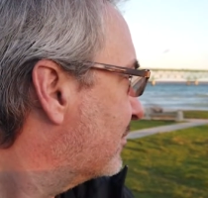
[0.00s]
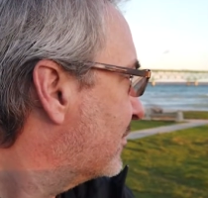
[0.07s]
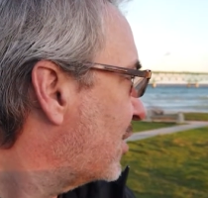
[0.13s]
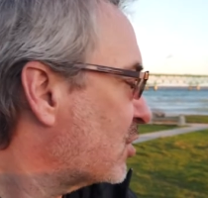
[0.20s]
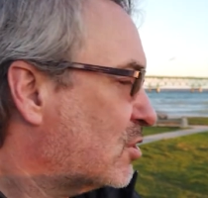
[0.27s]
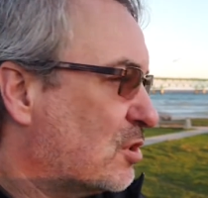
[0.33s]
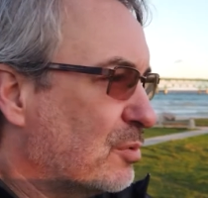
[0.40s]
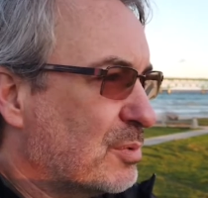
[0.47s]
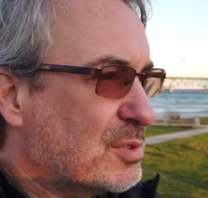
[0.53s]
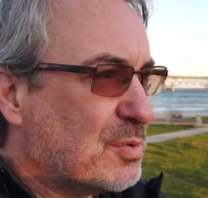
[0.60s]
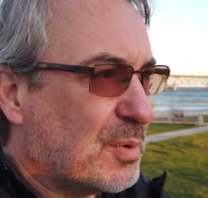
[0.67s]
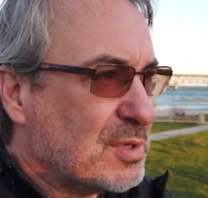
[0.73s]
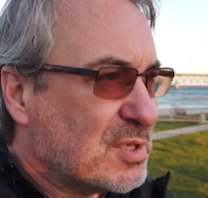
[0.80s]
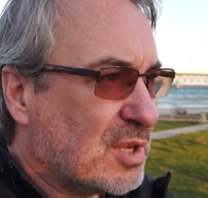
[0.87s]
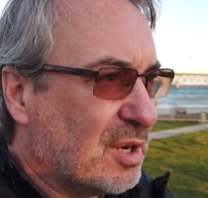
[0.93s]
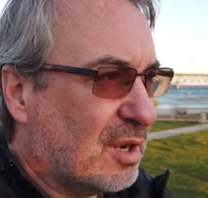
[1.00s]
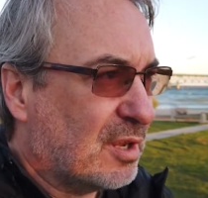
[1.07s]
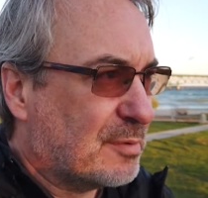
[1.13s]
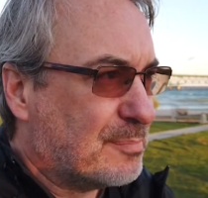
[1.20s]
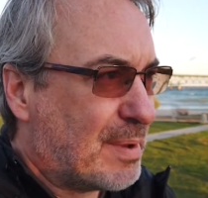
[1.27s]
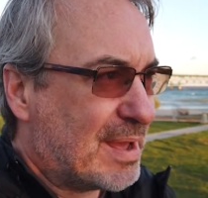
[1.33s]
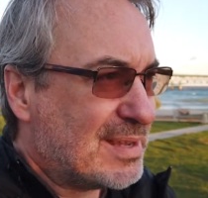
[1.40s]
Not sure which one's gonna
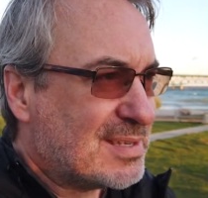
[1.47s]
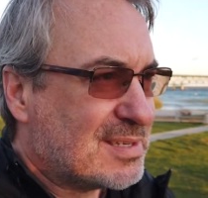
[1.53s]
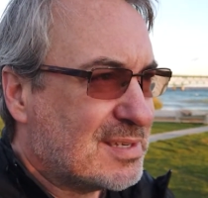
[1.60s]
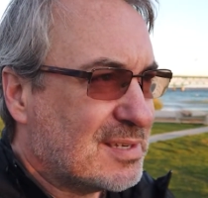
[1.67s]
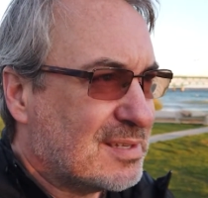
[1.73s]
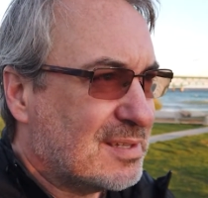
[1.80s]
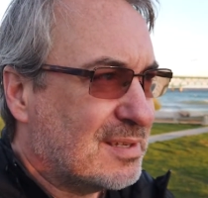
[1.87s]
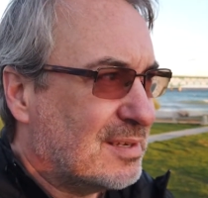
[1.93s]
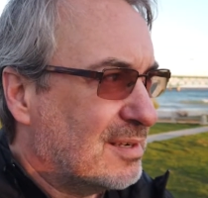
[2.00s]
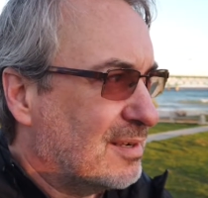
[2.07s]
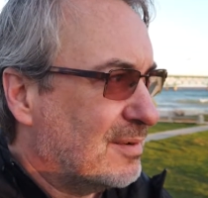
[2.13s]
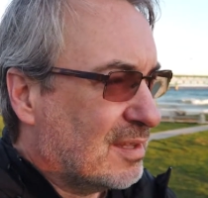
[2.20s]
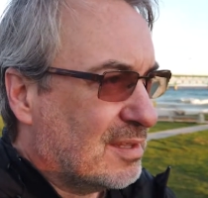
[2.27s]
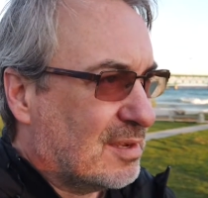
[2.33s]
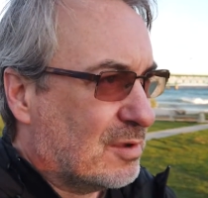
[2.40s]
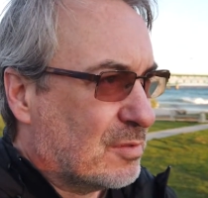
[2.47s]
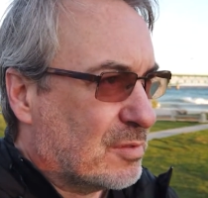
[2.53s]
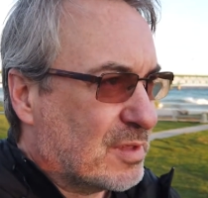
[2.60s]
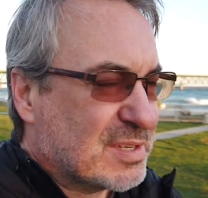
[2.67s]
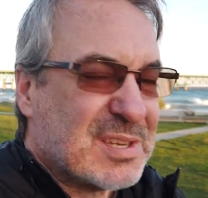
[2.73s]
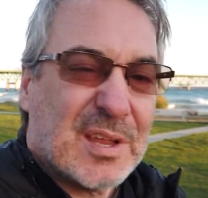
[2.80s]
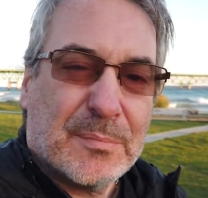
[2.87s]
look best, either
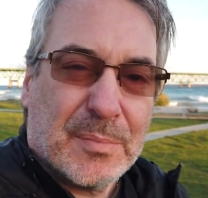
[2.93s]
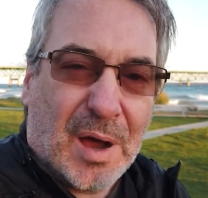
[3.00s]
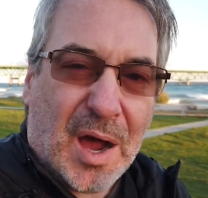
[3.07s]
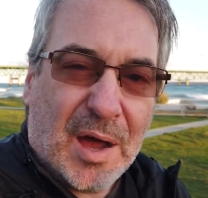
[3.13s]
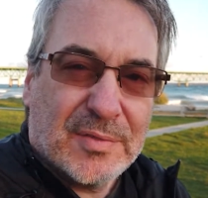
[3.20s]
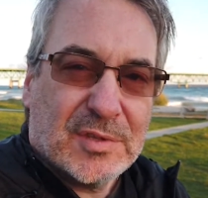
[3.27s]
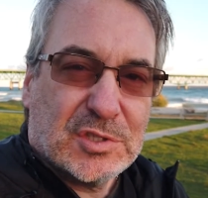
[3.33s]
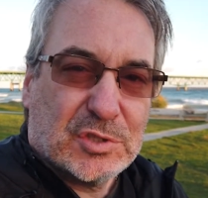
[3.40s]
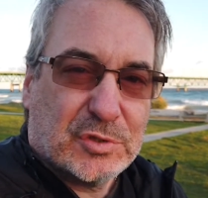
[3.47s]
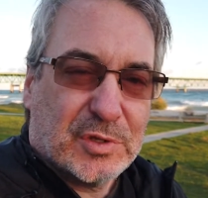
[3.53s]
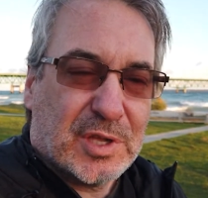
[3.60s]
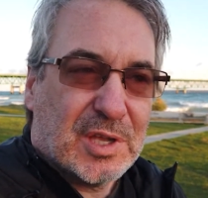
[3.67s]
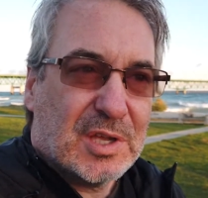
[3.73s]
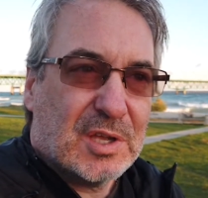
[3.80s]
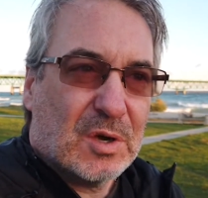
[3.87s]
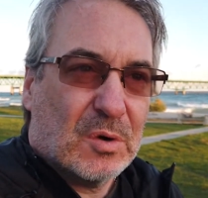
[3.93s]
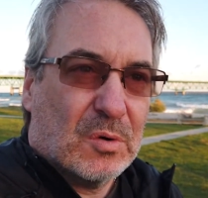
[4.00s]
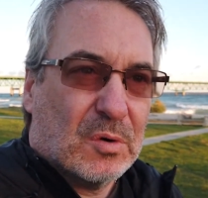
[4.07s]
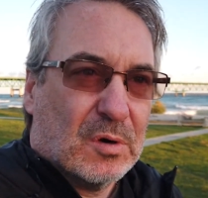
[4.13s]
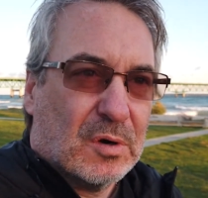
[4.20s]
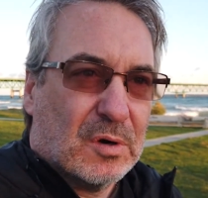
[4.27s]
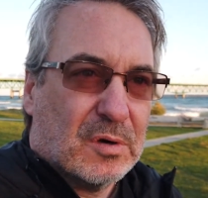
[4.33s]
the sun behind the tree
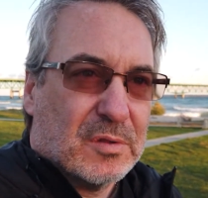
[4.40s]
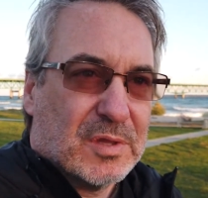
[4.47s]
or